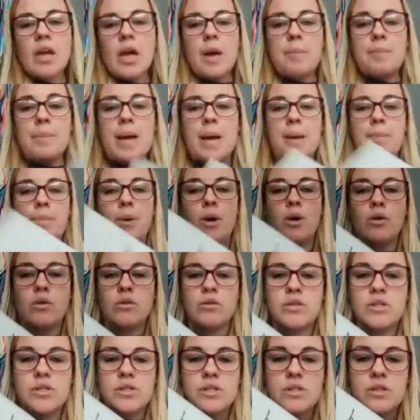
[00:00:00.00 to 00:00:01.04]
a pet
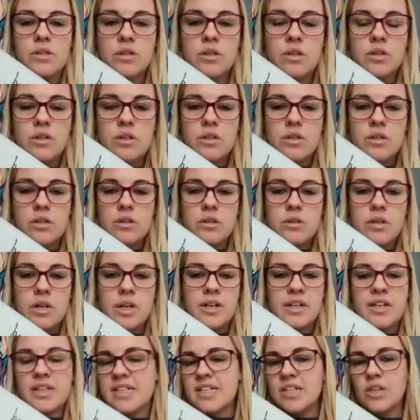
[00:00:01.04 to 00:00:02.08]
box
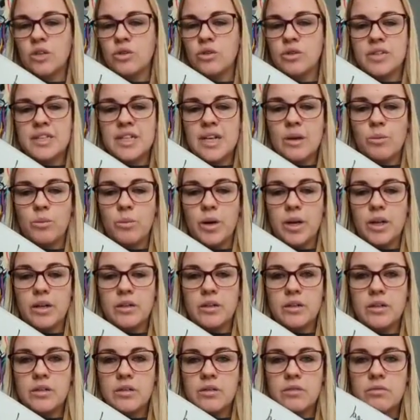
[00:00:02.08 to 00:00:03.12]
and it didn't go down
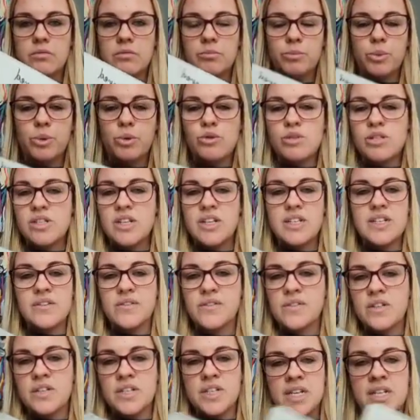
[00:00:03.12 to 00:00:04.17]
well, post it a
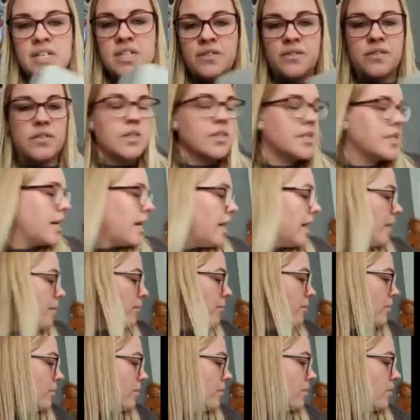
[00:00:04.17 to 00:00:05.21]
different day, different
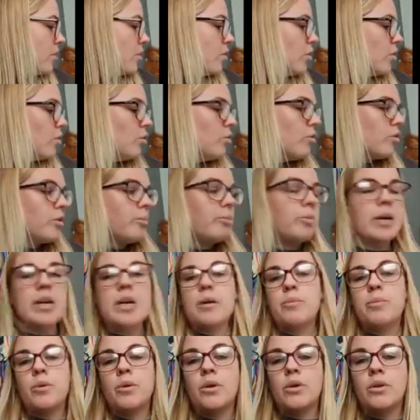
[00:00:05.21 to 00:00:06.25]
time. Other
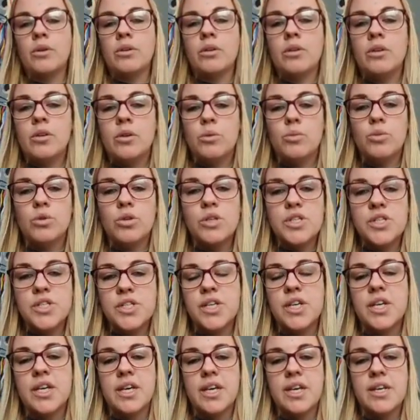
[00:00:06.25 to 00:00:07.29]
people will
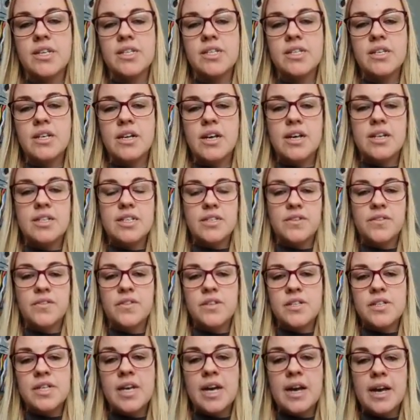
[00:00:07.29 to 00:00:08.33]
see it at
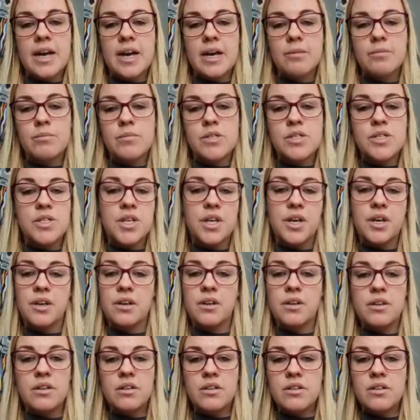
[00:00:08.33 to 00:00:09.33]
different times to